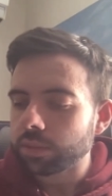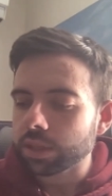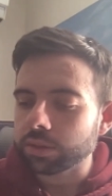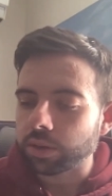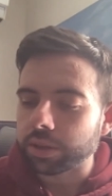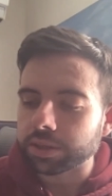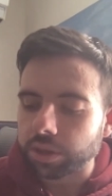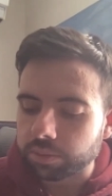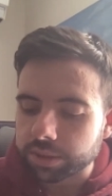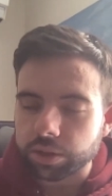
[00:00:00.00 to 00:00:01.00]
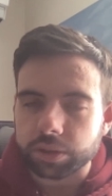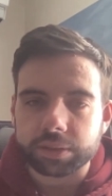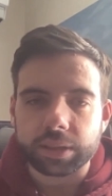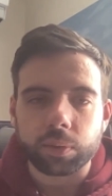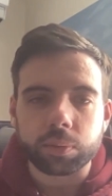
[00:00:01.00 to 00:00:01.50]
So these are the
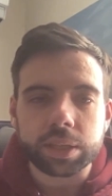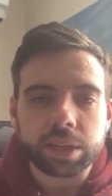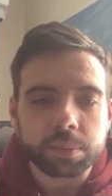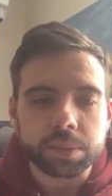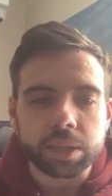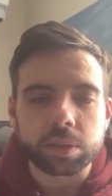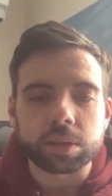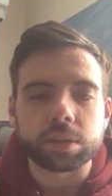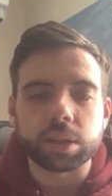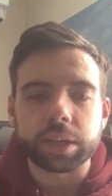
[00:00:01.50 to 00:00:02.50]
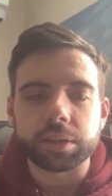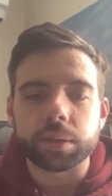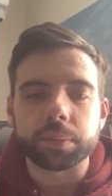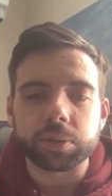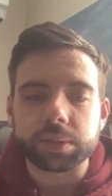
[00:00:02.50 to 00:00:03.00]
results that when typed in led to the
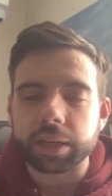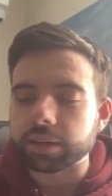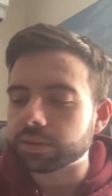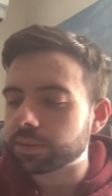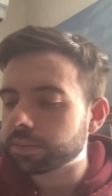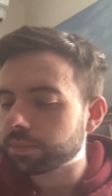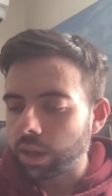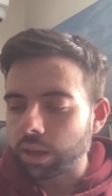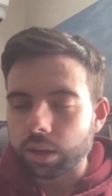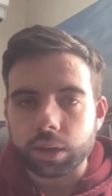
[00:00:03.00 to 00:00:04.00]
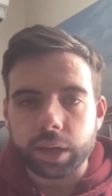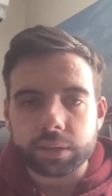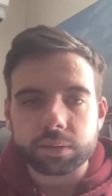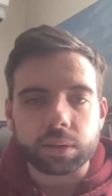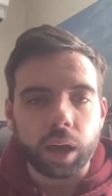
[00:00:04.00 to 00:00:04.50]
most sales.
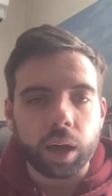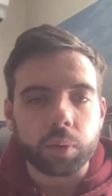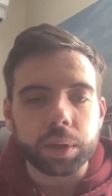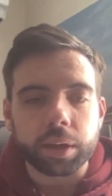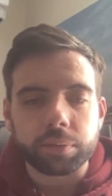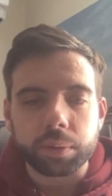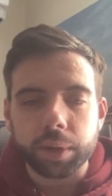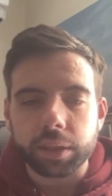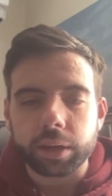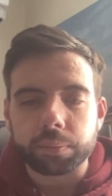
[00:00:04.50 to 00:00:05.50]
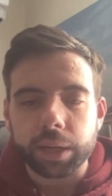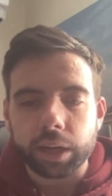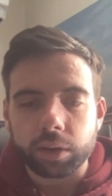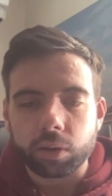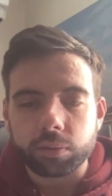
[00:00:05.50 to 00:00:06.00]
Next, with every monthly
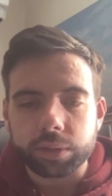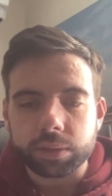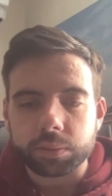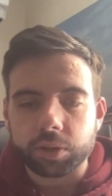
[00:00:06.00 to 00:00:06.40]
update, I go over some